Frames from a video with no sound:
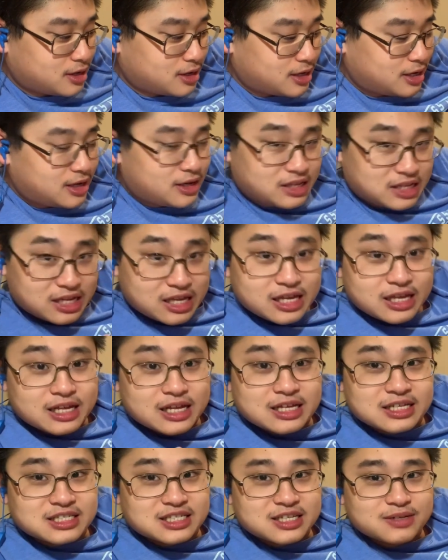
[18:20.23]

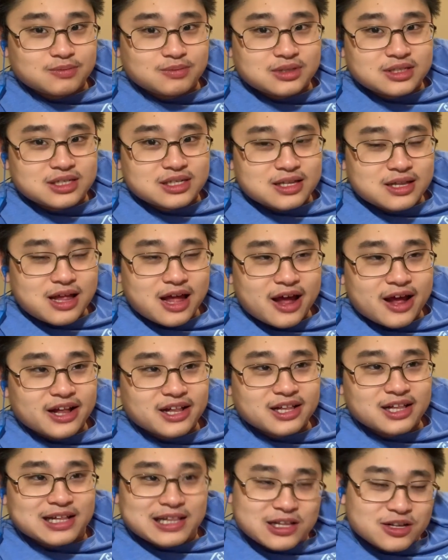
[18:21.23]
it seems
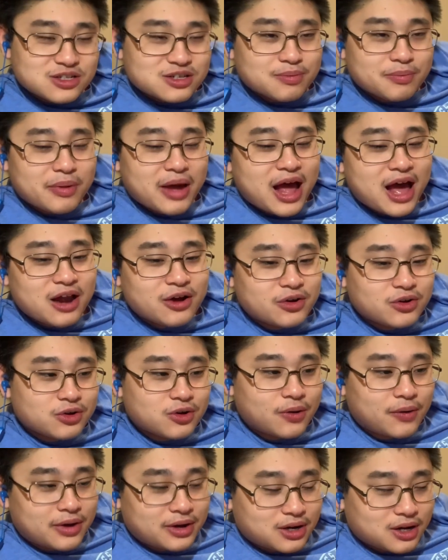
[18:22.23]
that there's a pattern
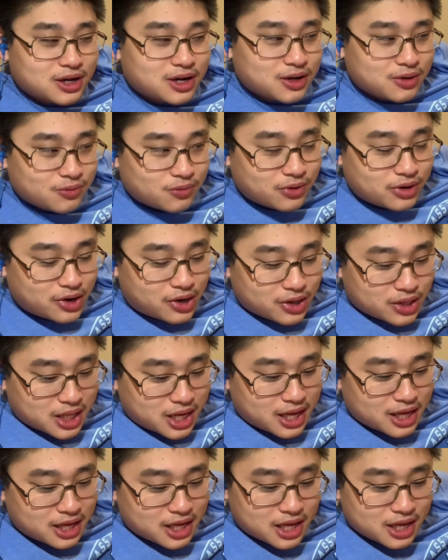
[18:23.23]
going on where,
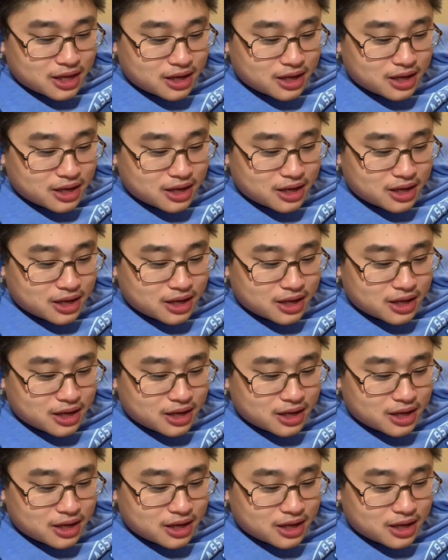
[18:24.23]
like,